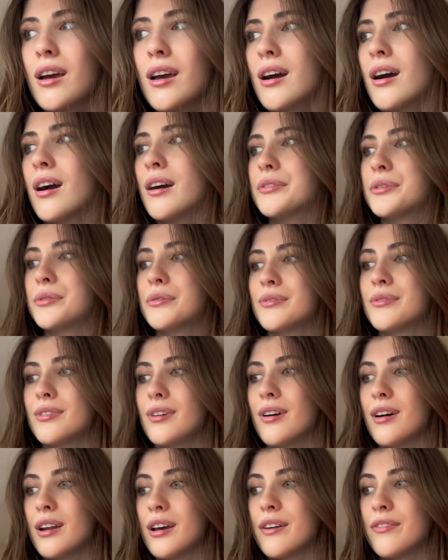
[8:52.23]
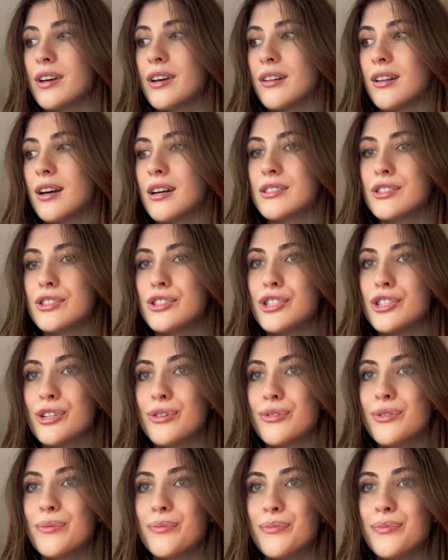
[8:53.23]
I do not have that class in
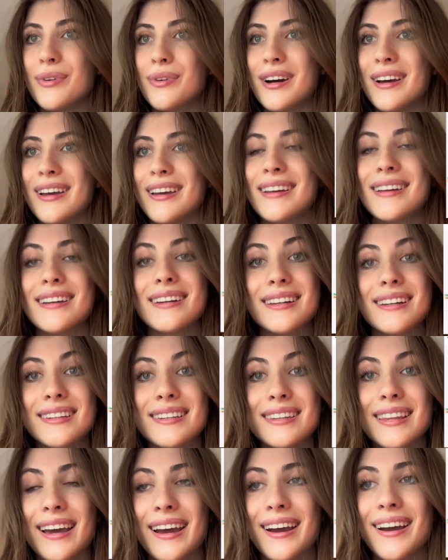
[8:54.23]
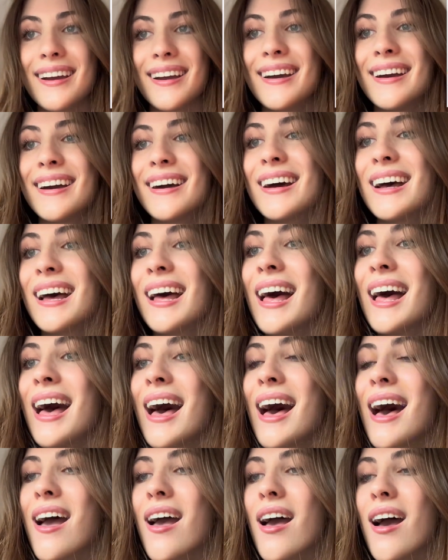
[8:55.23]
June, but it is there.
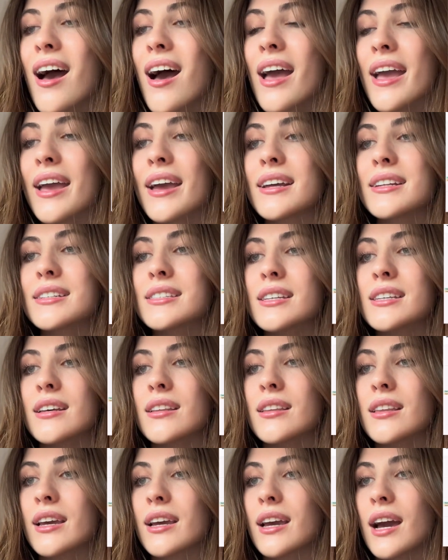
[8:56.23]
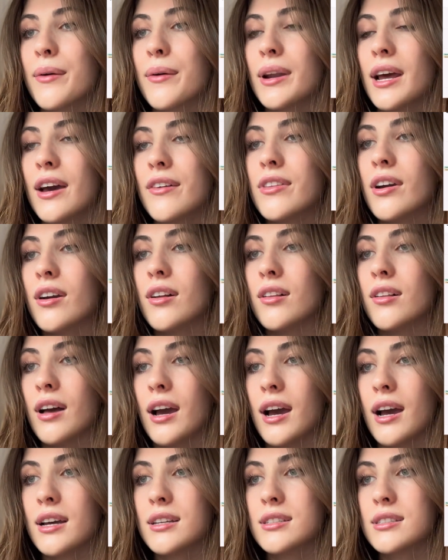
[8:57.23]
And like I would have the
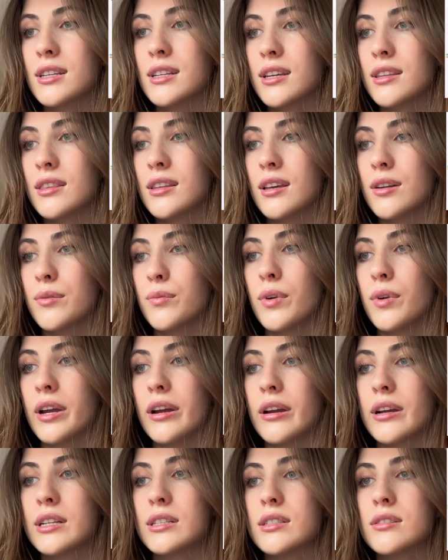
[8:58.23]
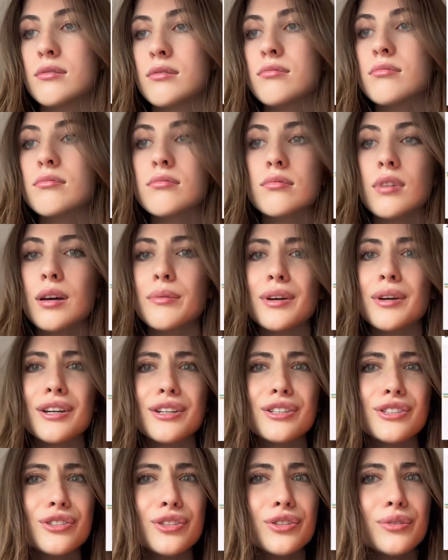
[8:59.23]
class, and then where it's, I'm not
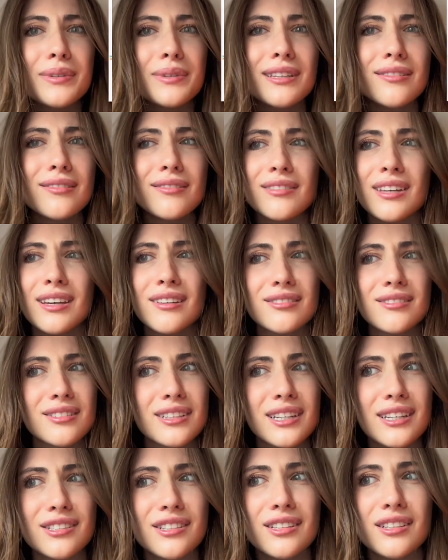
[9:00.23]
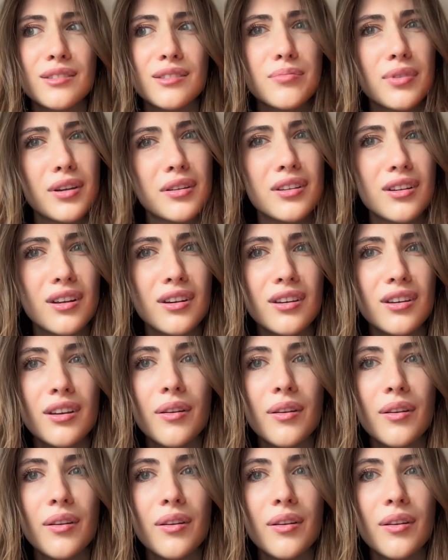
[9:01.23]
gonna show you my application, that's probably not